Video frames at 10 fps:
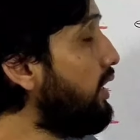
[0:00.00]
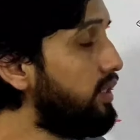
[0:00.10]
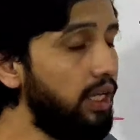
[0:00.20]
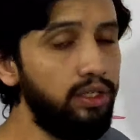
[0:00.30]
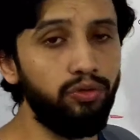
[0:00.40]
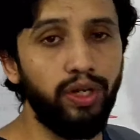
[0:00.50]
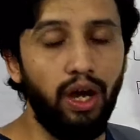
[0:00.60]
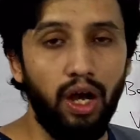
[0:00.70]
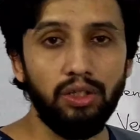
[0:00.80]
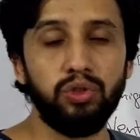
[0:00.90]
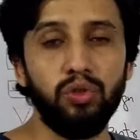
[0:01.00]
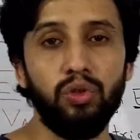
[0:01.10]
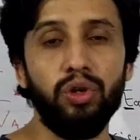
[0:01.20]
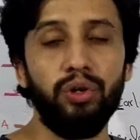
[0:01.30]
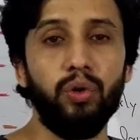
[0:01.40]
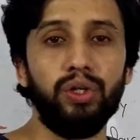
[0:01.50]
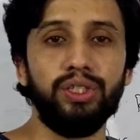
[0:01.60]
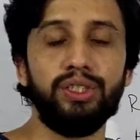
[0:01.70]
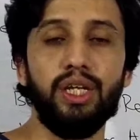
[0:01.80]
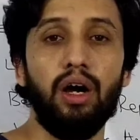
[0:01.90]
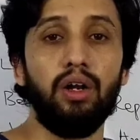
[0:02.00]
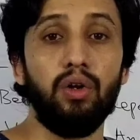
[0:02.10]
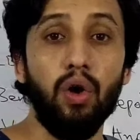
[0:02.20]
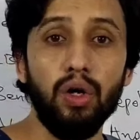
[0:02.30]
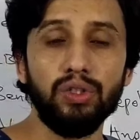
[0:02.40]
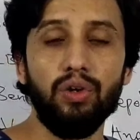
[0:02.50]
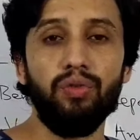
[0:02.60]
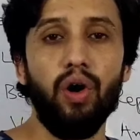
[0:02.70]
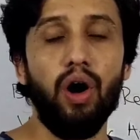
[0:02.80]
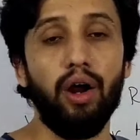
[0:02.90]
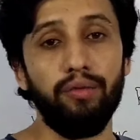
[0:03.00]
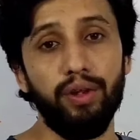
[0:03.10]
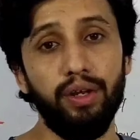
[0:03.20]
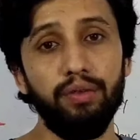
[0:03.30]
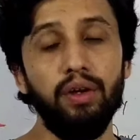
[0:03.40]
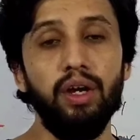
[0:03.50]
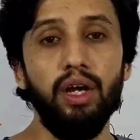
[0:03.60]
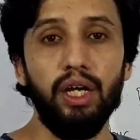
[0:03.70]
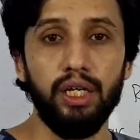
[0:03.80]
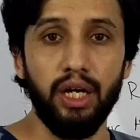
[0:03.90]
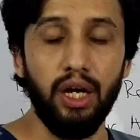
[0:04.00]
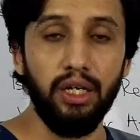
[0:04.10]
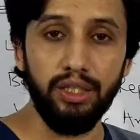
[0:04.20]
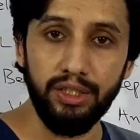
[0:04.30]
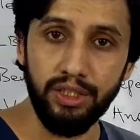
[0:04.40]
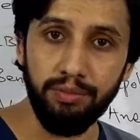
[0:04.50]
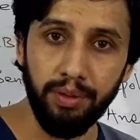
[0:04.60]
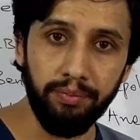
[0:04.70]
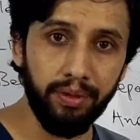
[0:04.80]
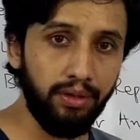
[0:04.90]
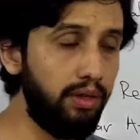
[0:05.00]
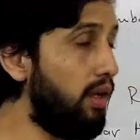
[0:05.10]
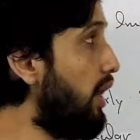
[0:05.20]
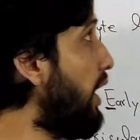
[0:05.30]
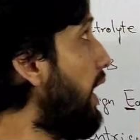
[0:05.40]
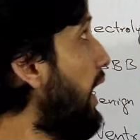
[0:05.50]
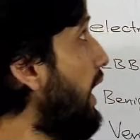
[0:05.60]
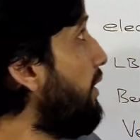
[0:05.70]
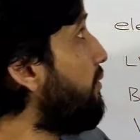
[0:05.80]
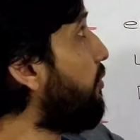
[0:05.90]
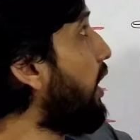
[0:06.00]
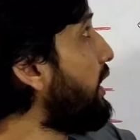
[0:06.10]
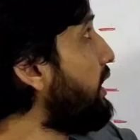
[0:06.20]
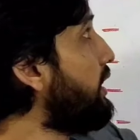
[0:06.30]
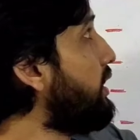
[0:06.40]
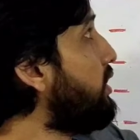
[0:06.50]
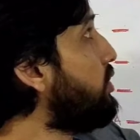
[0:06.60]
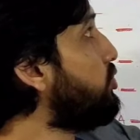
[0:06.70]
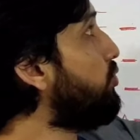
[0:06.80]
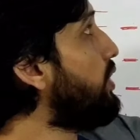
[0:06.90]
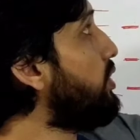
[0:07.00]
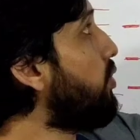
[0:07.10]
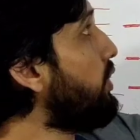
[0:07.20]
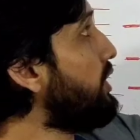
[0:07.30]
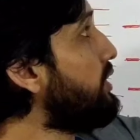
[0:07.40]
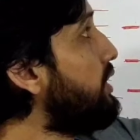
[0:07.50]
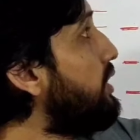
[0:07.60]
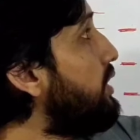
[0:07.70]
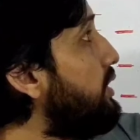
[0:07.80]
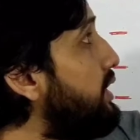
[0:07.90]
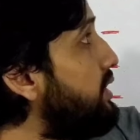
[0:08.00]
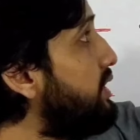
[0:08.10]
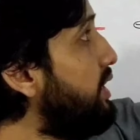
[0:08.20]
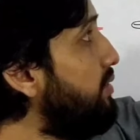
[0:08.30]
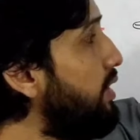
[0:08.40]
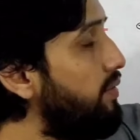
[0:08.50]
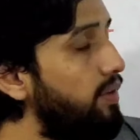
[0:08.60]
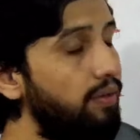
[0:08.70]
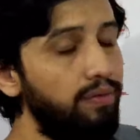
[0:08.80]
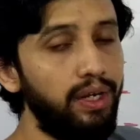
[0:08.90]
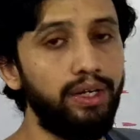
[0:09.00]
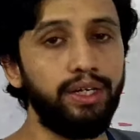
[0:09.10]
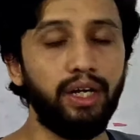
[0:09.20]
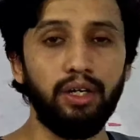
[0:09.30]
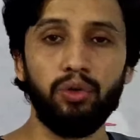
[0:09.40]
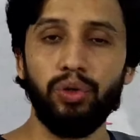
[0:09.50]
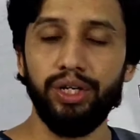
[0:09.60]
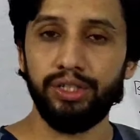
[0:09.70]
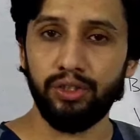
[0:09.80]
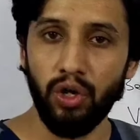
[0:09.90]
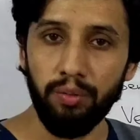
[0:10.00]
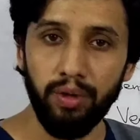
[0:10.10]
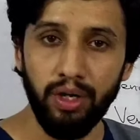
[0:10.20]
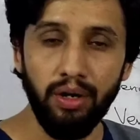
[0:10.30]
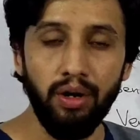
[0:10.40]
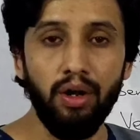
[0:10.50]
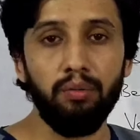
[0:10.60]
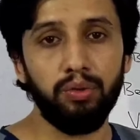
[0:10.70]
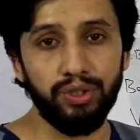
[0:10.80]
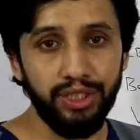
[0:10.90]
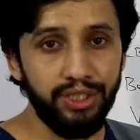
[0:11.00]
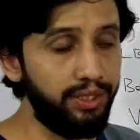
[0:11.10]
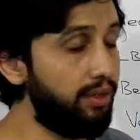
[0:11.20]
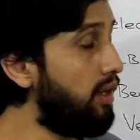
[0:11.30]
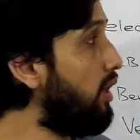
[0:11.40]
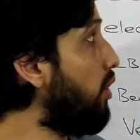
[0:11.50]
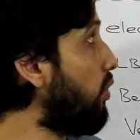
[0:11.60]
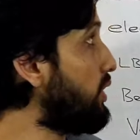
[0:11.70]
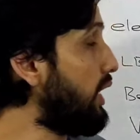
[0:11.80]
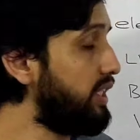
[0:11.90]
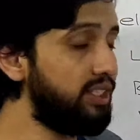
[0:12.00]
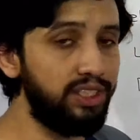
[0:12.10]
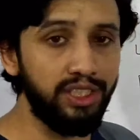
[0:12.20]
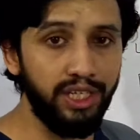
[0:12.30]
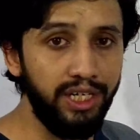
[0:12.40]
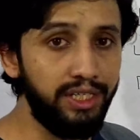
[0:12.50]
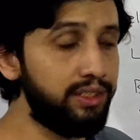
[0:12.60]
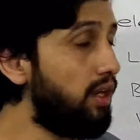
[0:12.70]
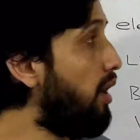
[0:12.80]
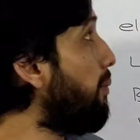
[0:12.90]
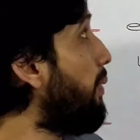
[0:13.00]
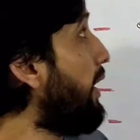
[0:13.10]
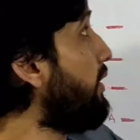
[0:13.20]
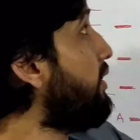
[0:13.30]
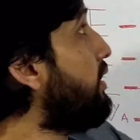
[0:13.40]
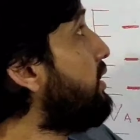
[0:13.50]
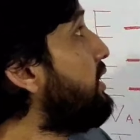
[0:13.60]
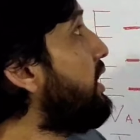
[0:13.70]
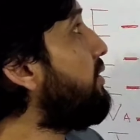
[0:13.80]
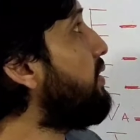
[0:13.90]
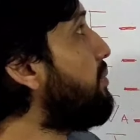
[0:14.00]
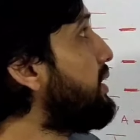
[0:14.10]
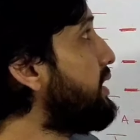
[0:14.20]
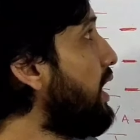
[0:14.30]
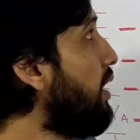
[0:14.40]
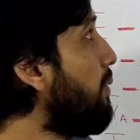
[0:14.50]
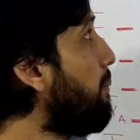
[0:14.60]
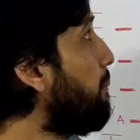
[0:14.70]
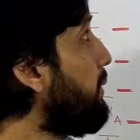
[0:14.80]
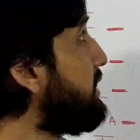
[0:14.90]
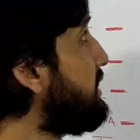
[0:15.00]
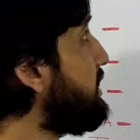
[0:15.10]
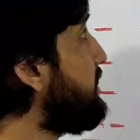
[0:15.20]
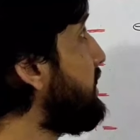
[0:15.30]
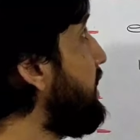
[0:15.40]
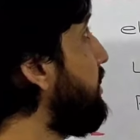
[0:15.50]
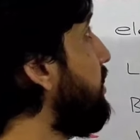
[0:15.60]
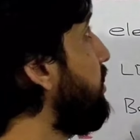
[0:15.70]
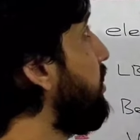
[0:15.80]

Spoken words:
Then you will also notice the loss of R wave in a ECG paper, and finally you will notice this T wave will return to its normal position on the ECG leads, but there will be the persistent